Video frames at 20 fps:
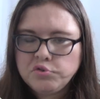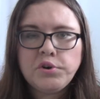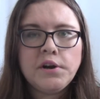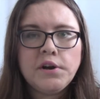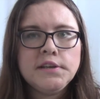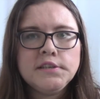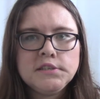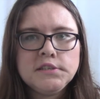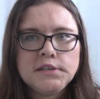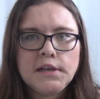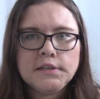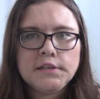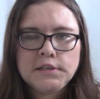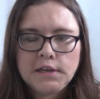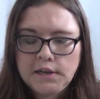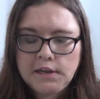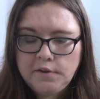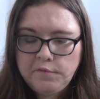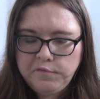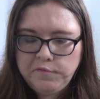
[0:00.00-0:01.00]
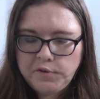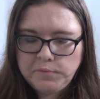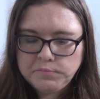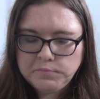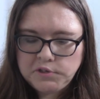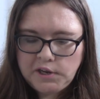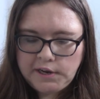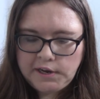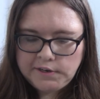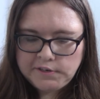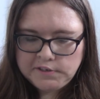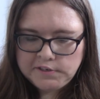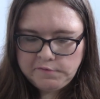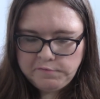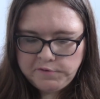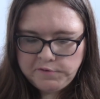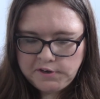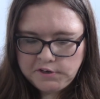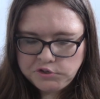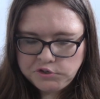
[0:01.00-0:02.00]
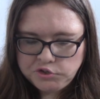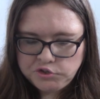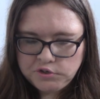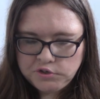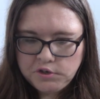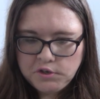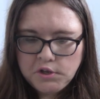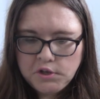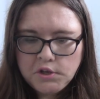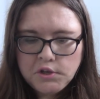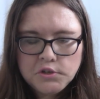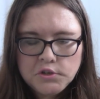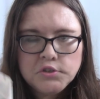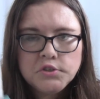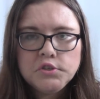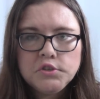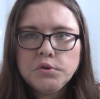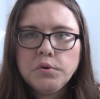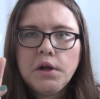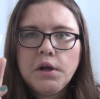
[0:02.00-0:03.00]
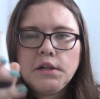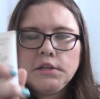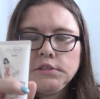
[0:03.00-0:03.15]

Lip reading: styled hair to firm definition. So I'll